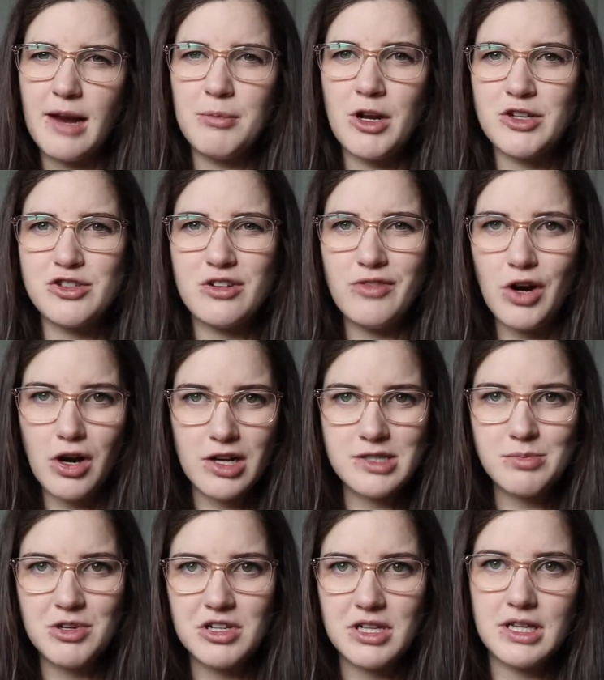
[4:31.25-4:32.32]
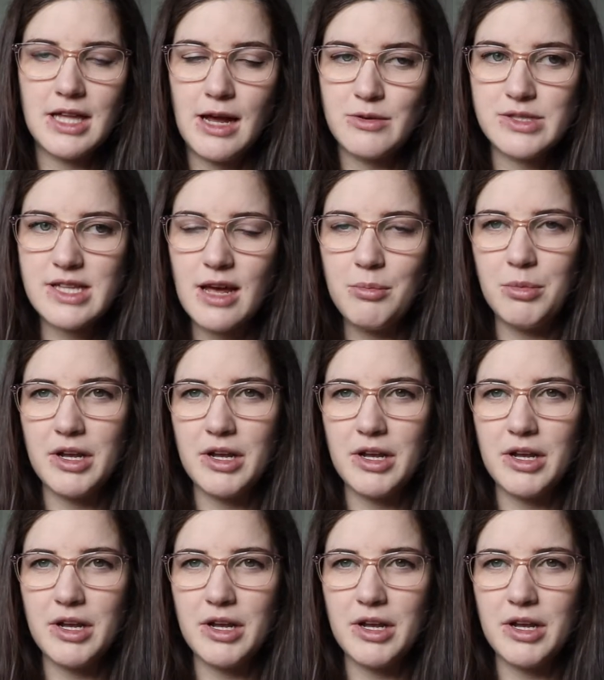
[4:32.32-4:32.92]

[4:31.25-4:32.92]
I'm not sure if our hospital allows that,